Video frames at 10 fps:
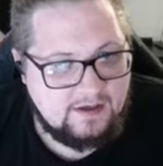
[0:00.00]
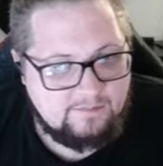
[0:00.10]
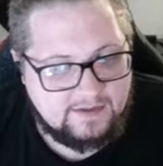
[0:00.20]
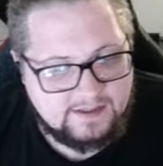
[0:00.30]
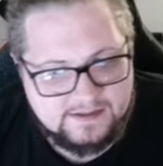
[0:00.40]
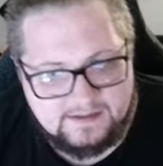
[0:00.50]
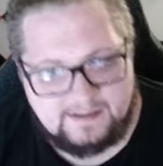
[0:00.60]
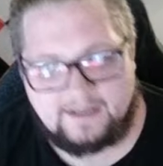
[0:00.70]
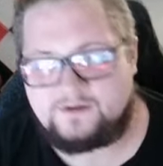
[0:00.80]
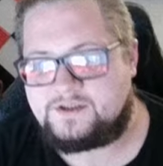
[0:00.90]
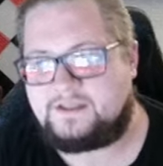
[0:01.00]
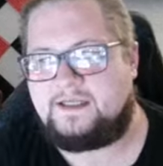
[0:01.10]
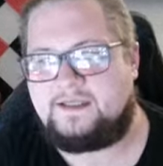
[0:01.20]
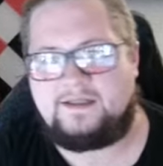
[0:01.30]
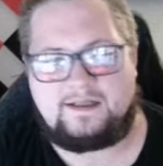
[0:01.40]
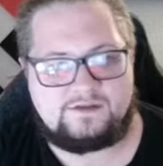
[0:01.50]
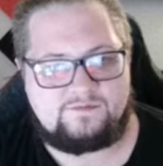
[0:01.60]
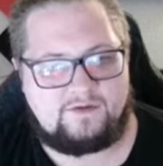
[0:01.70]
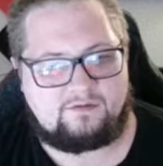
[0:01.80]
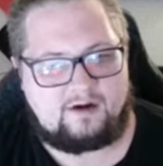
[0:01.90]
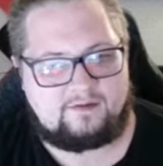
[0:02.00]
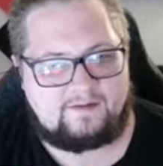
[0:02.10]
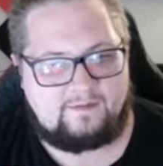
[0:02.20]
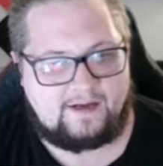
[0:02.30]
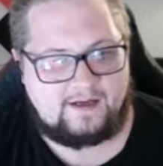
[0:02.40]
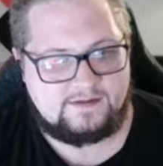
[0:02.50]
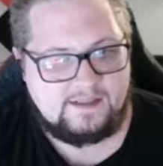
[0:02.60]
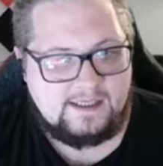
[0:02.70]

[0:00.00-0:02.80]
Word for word: because of the energy lead that this Vigoroth now has.